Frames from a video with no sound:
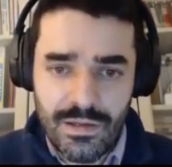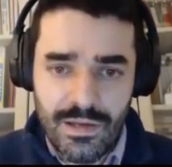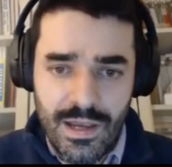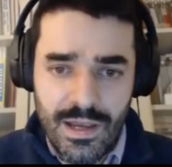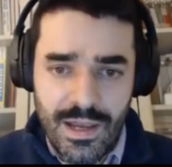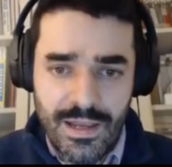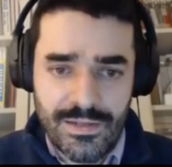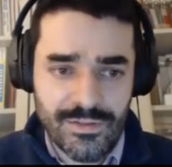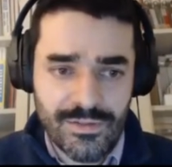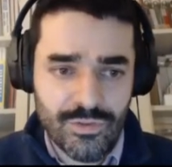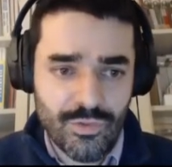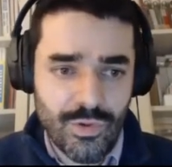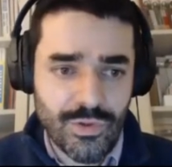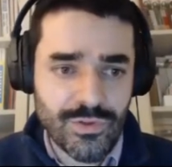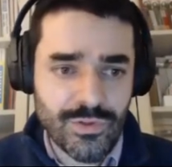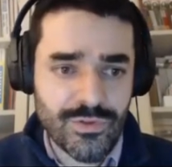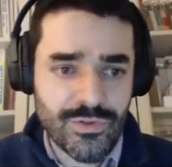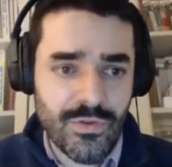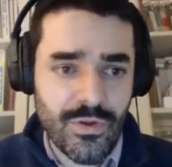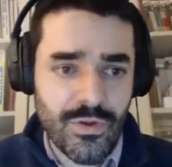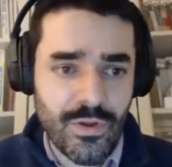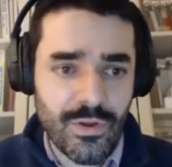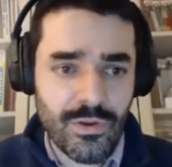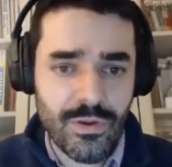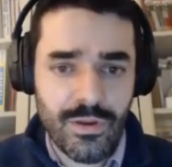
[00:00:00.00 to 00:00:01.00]
has
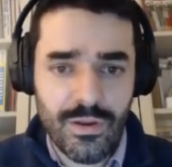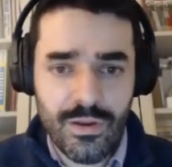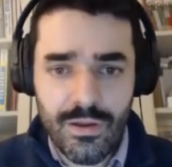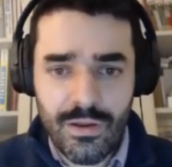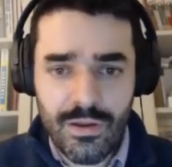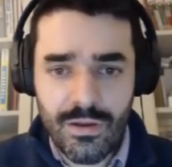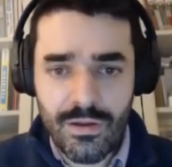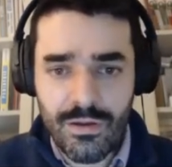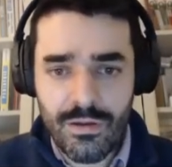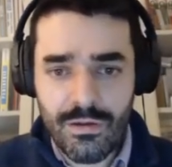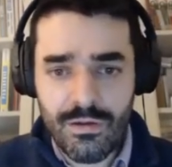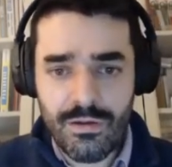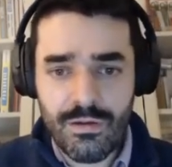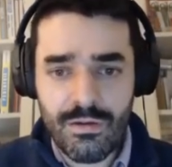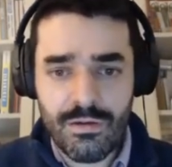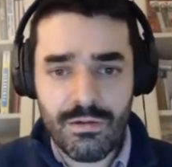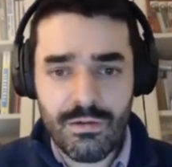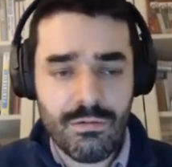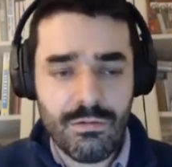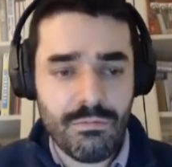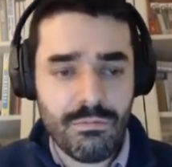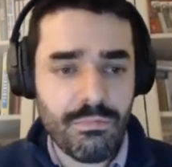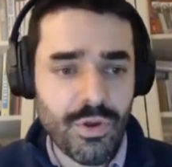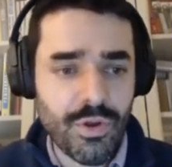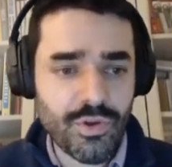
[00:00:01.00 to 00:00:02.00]
transferred a
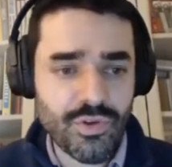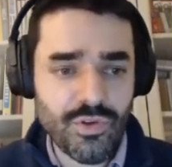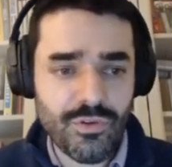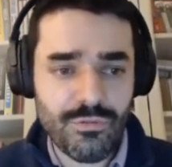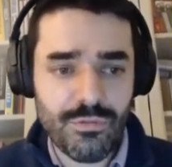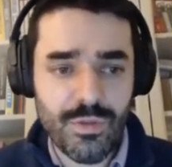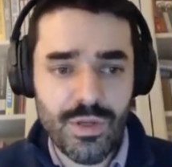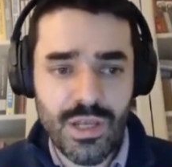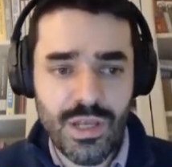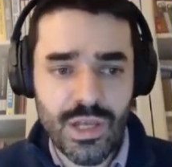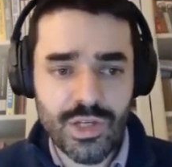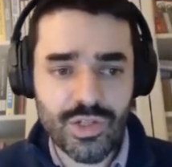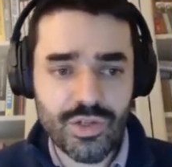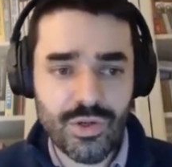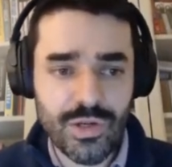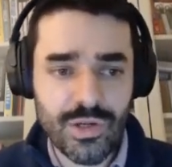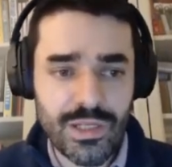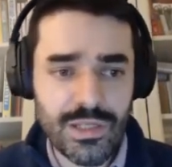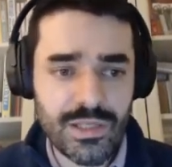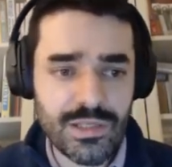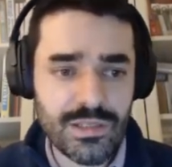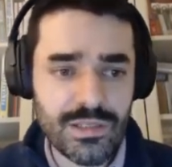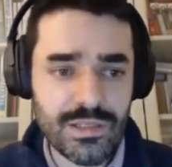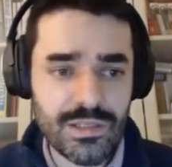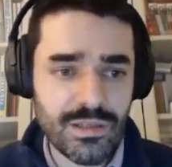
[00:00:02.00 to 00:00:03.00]
bunch of money,
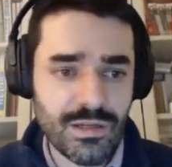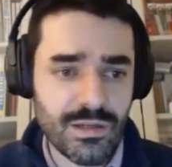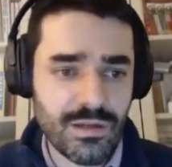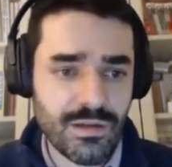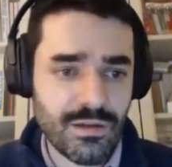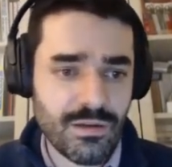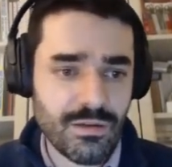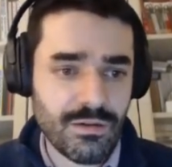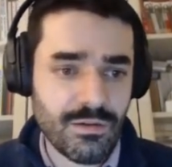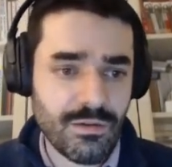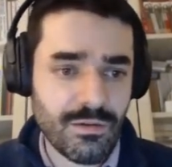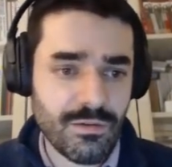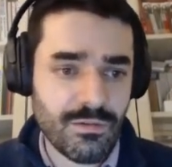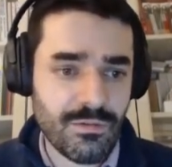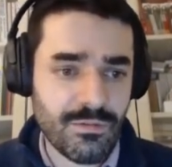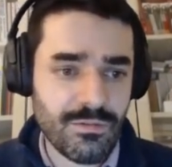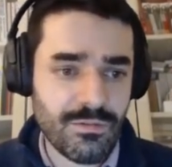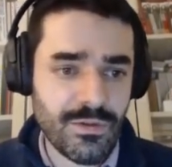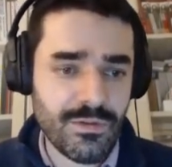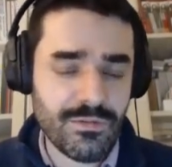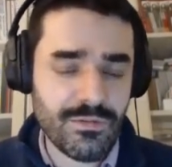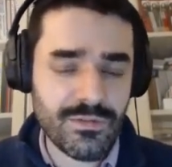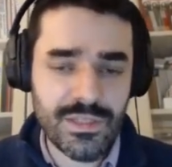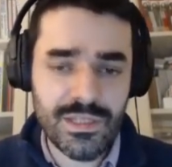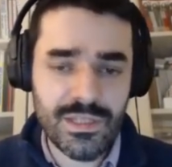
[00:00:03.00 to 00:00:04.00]
actually,
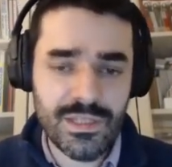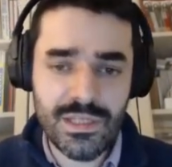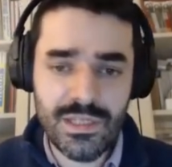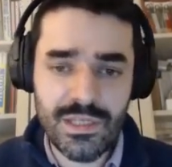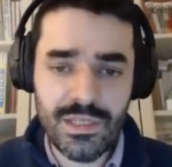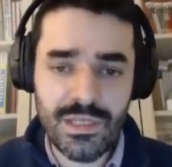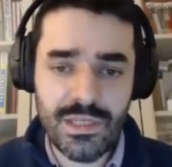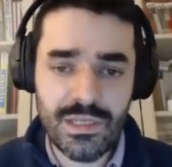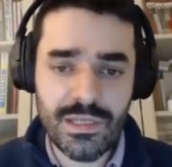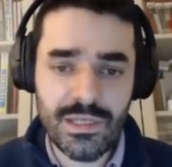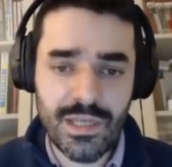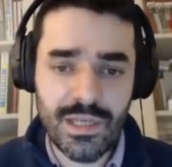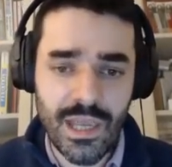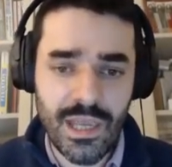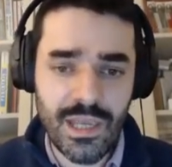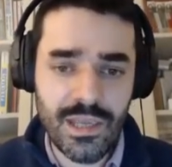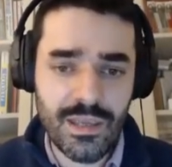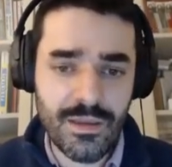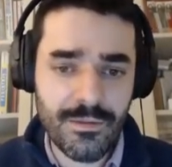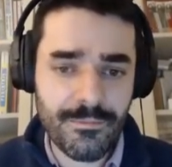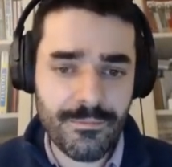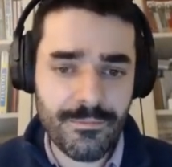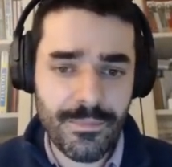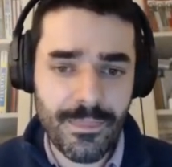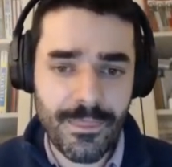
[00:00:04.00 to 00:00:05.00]

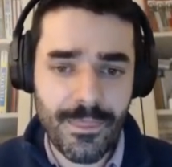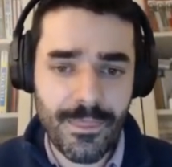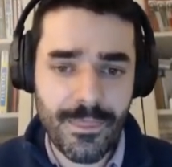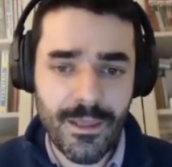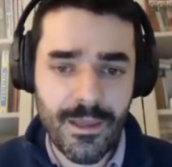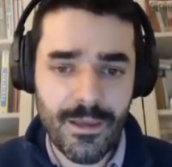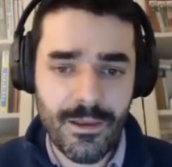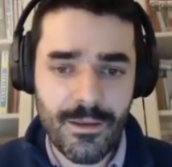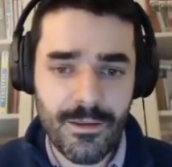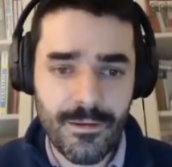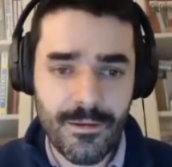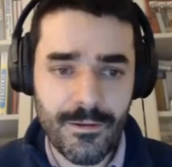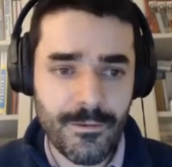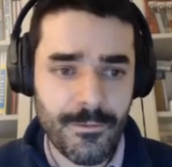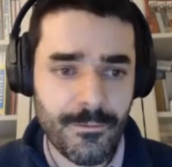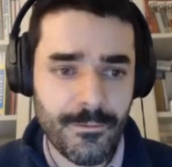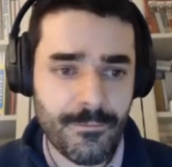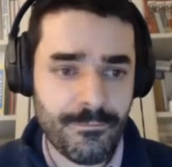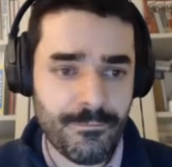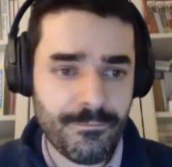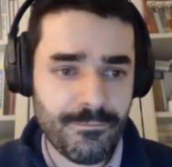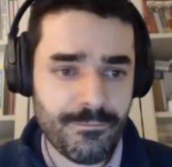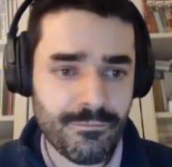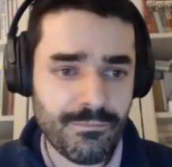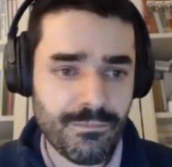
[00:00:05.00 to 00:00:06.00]
50K
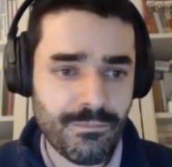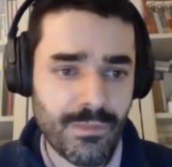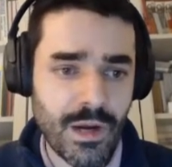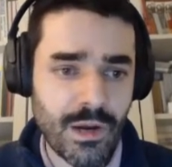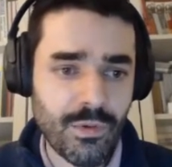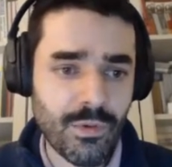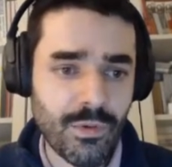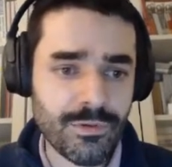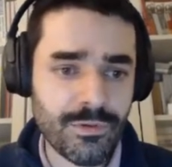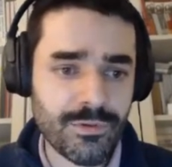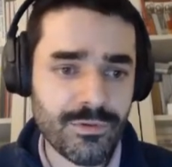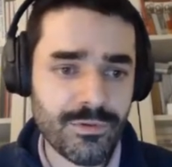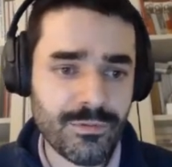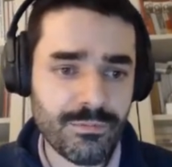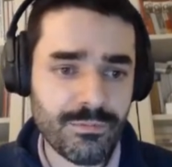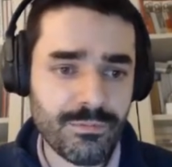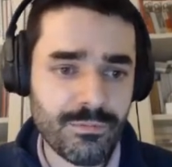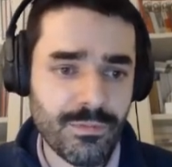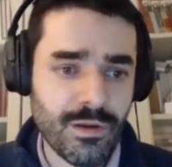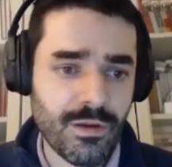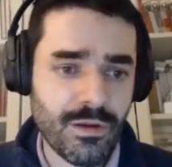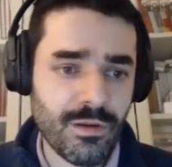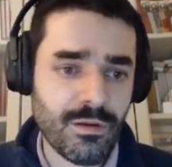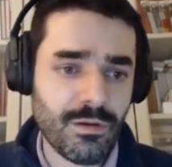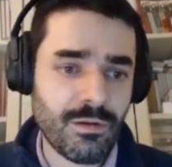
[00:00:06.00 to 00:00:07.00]
around
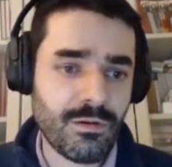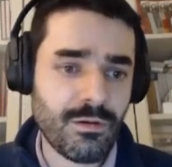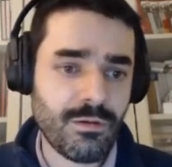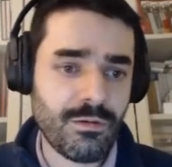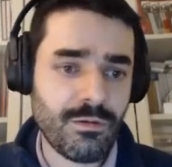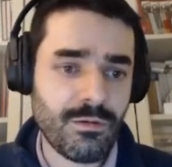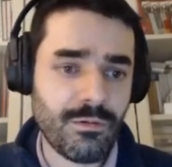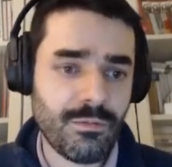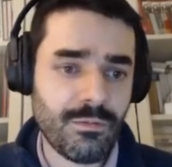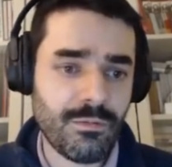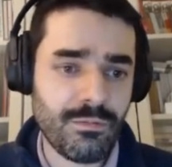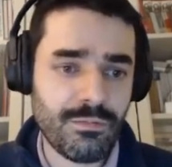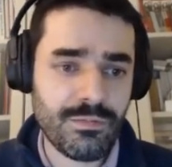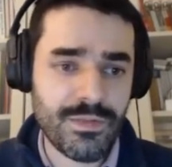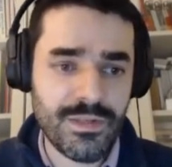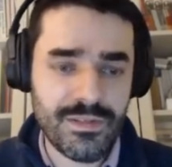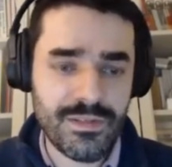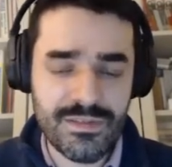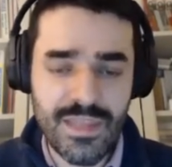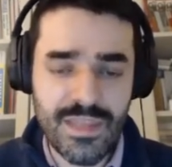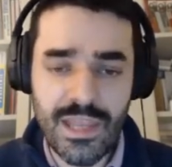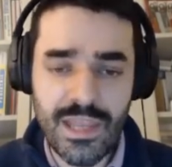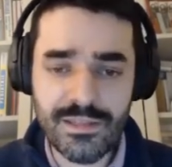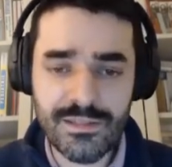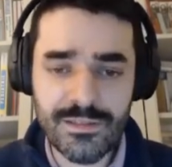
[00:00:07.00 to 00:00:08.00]

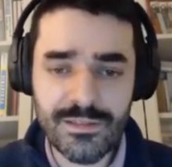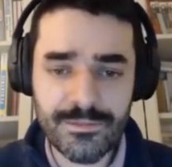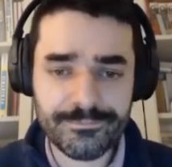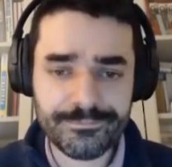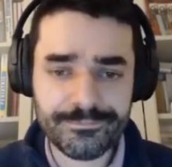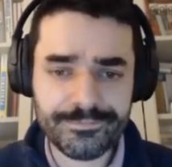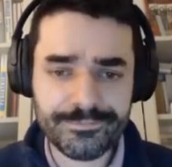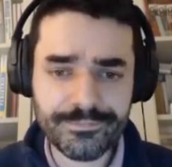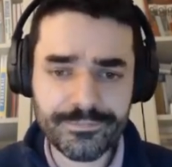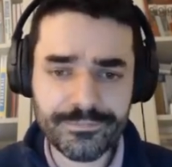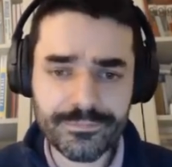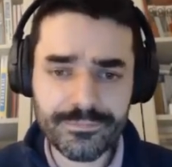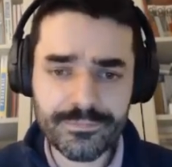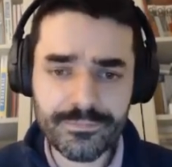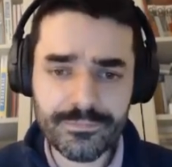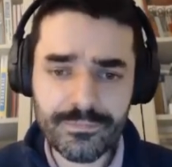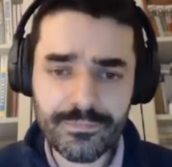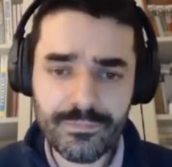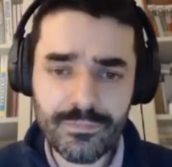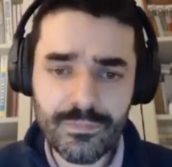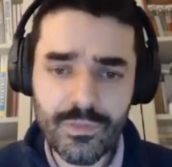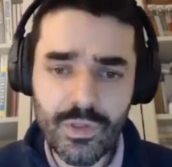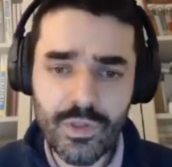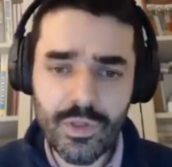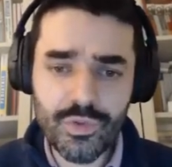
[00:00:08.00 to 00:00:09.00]
this date,
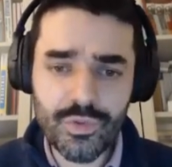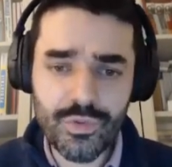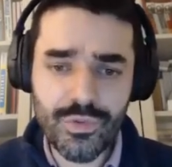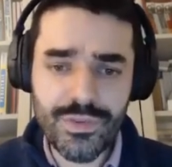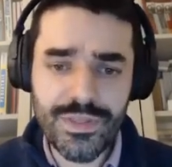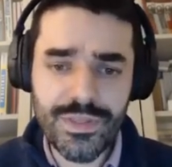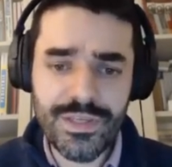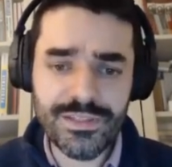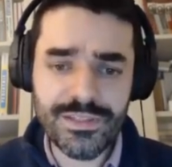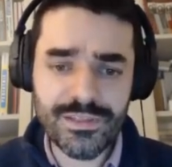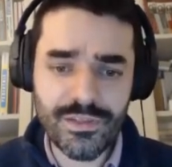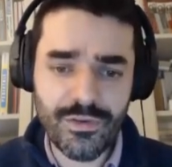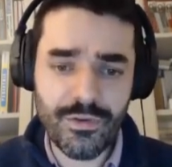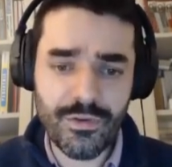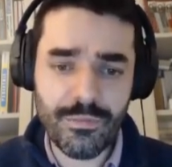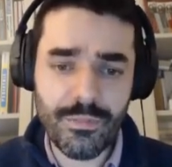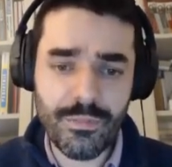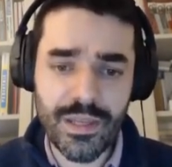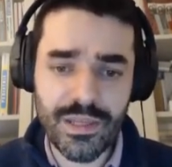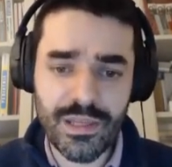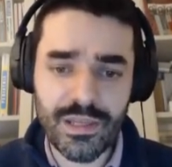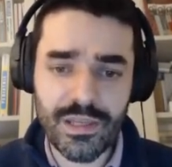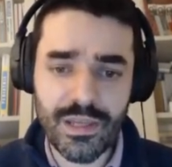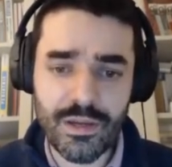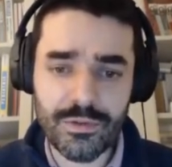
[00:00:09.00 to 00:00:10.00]
to this other
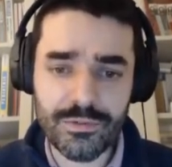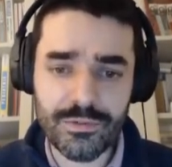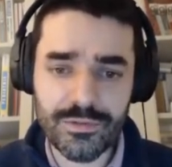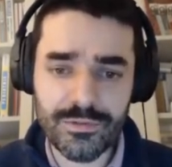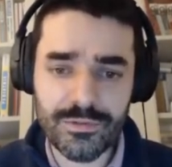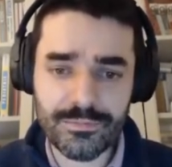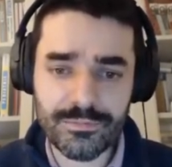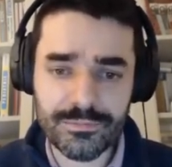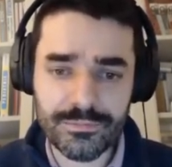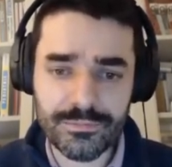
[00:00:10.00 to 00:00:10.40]
bank account.